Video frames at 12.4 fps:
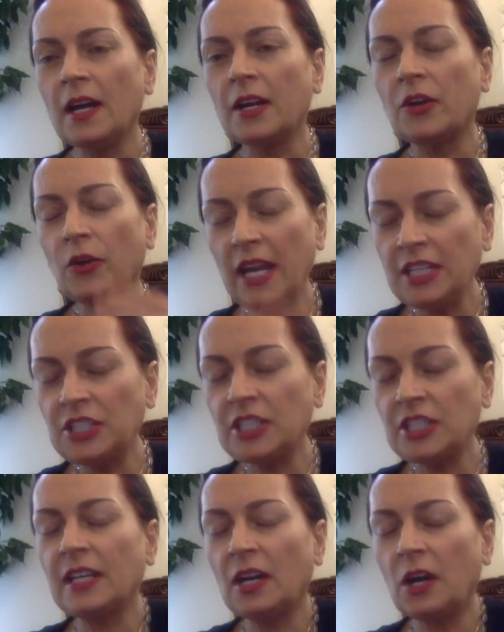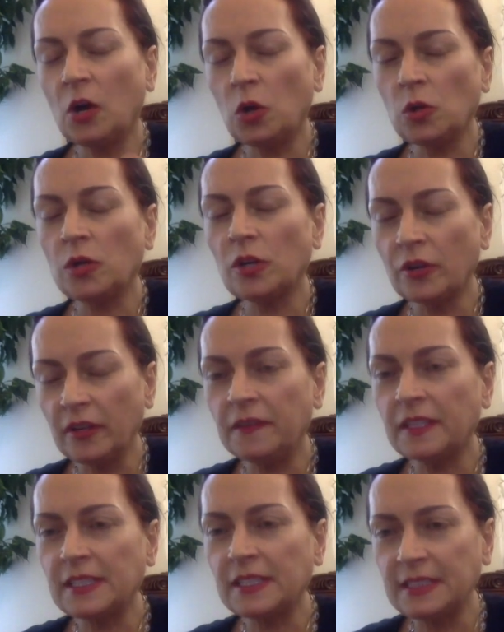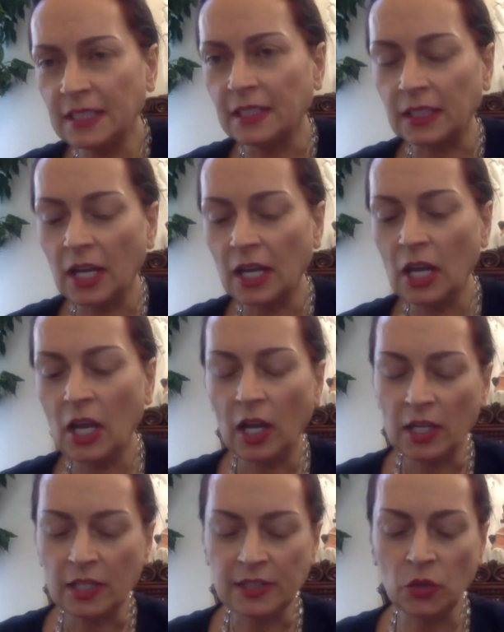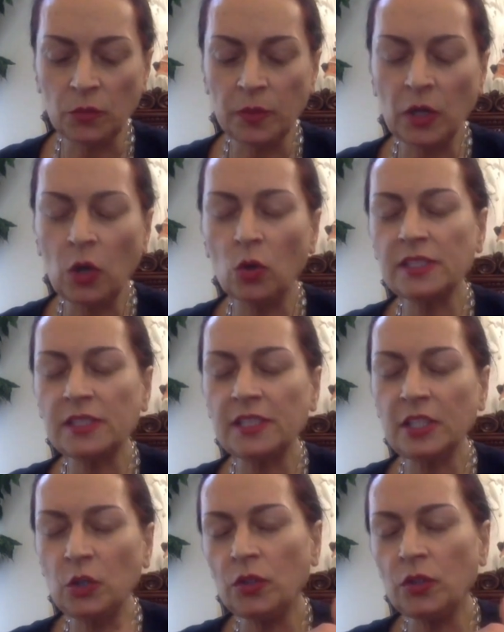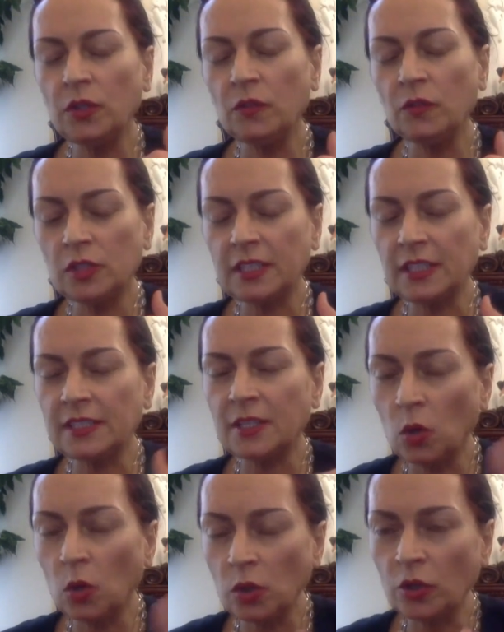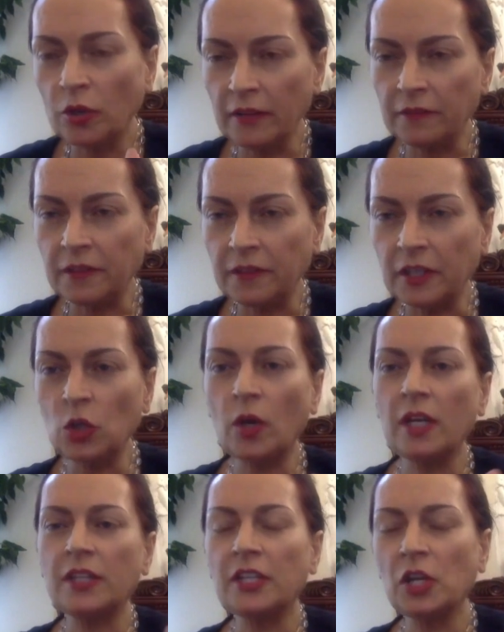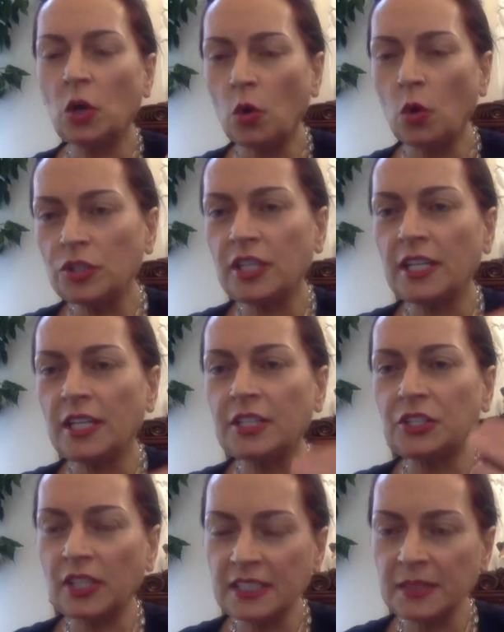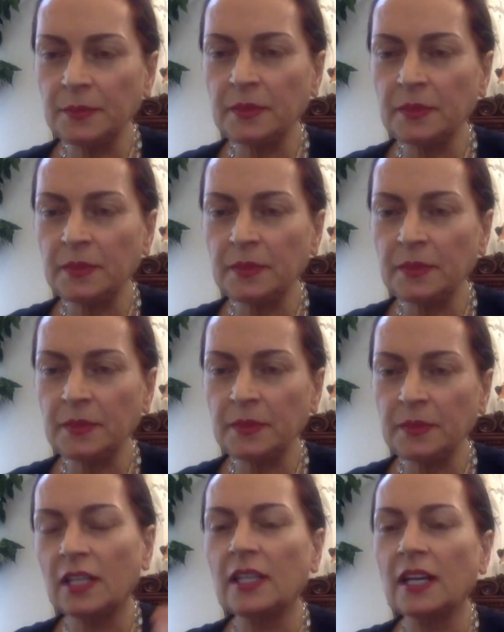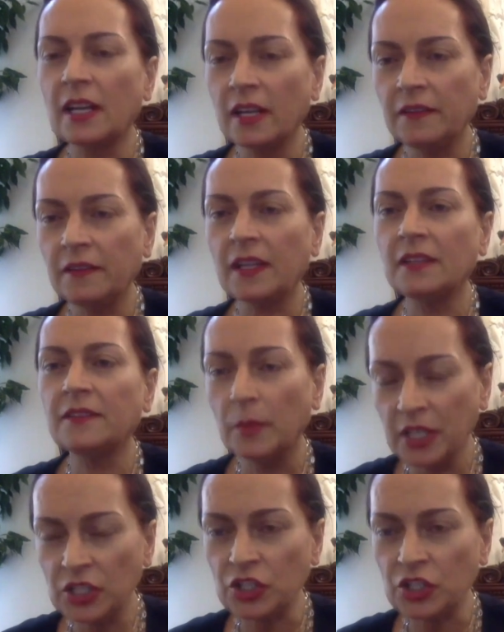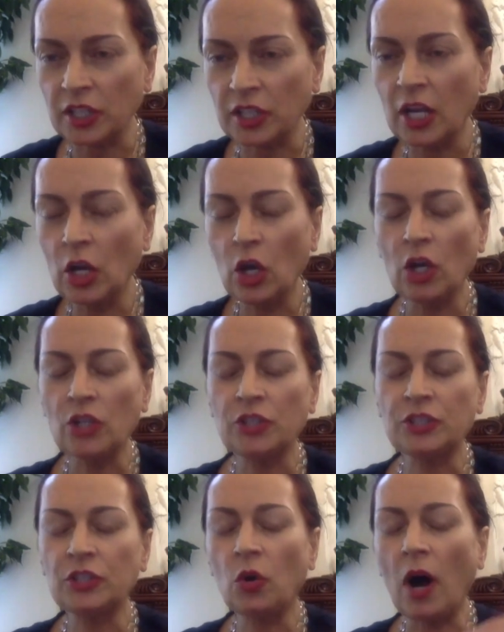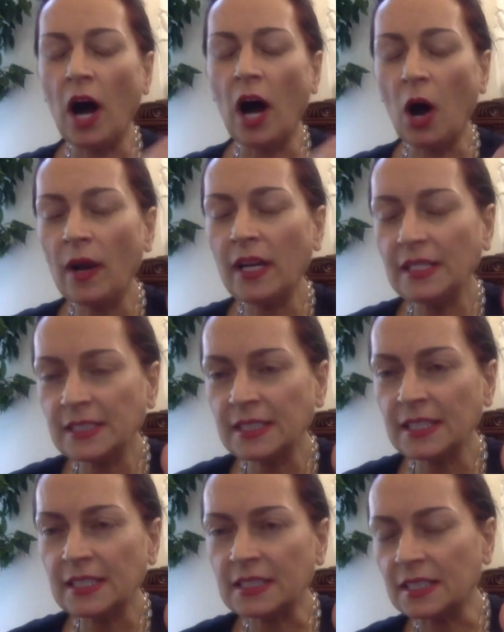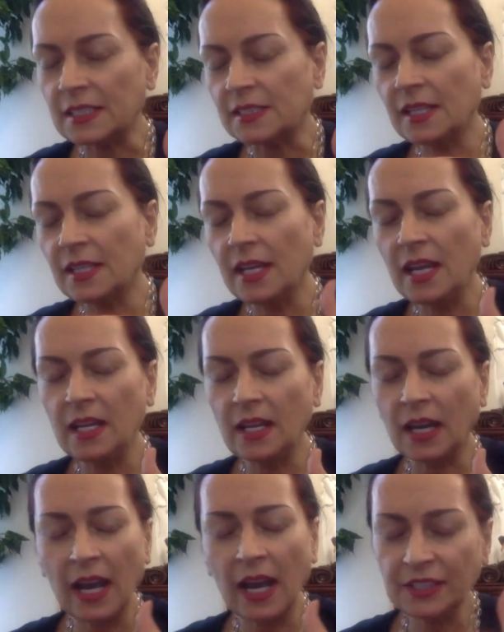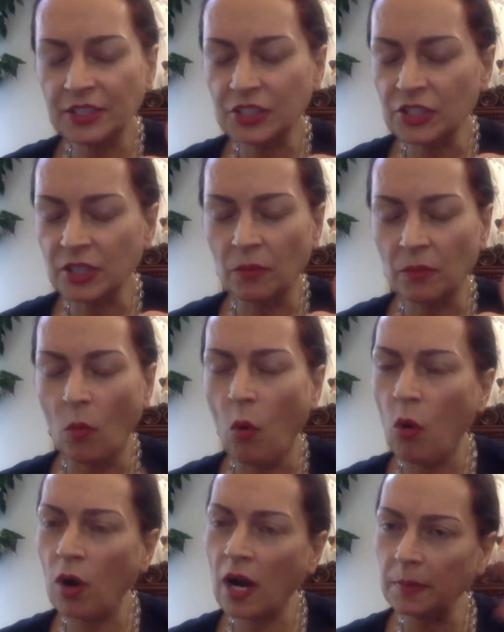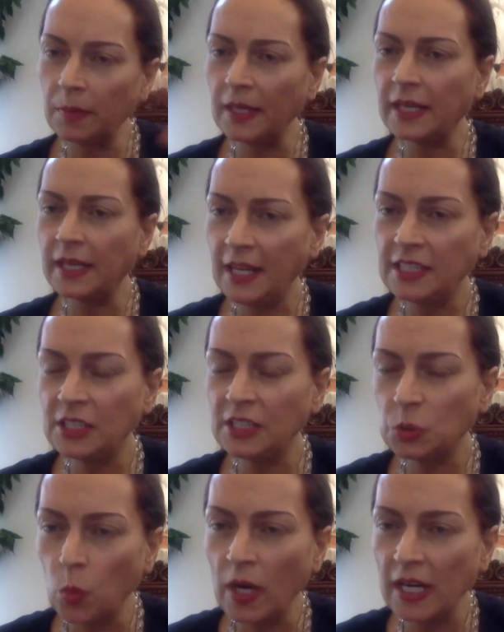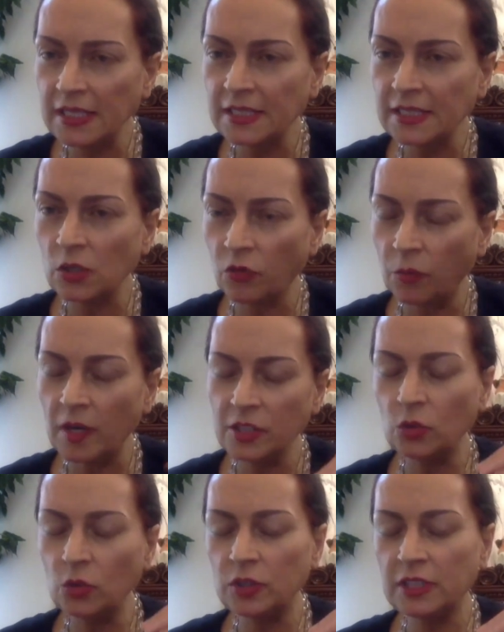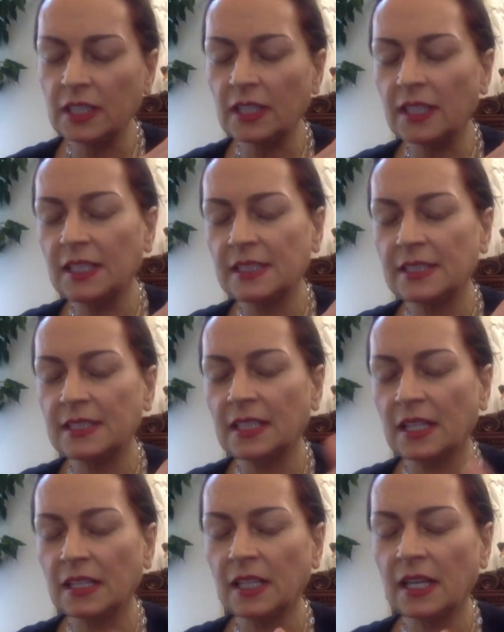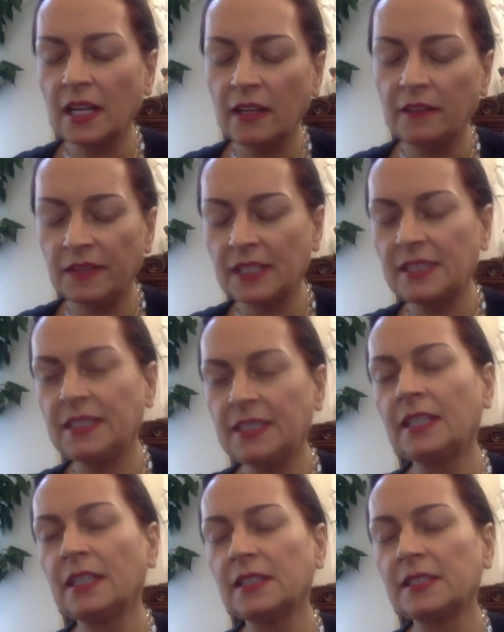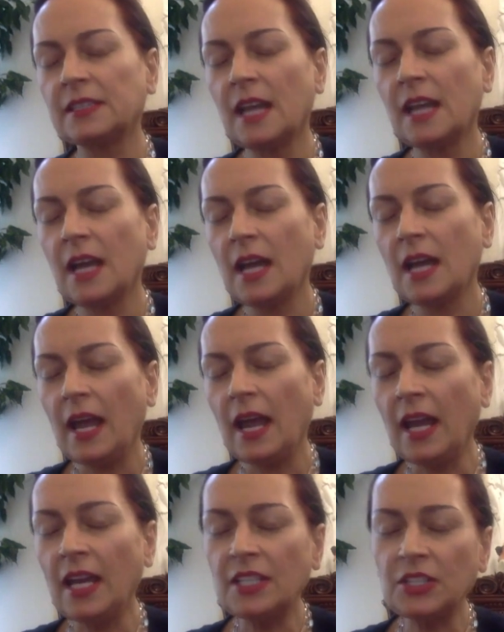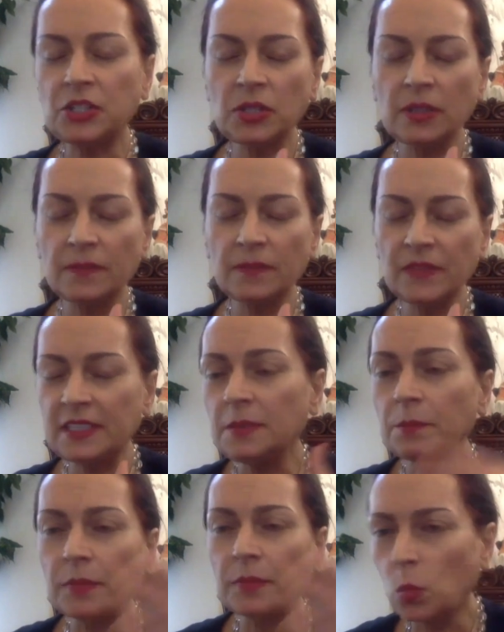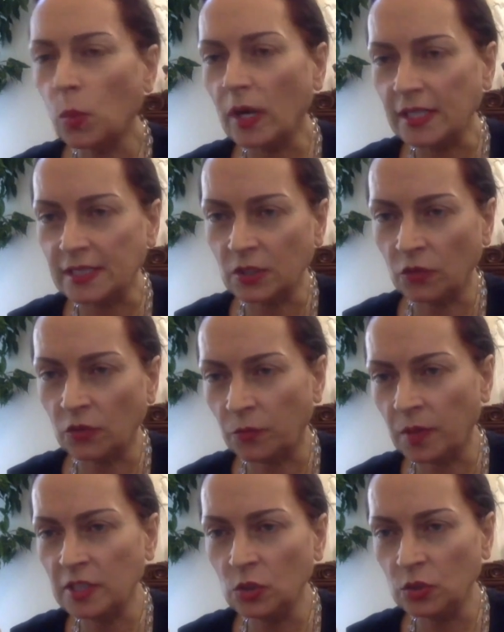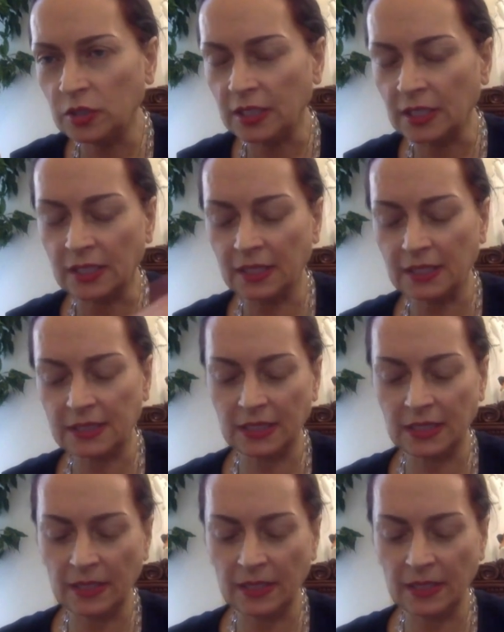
creating the holographic signal. So because the universe is holographic, you can record and transmit only holographic information. So our ancestors, they had more complicated ways of producing these holographic signals and simple ways of producing this.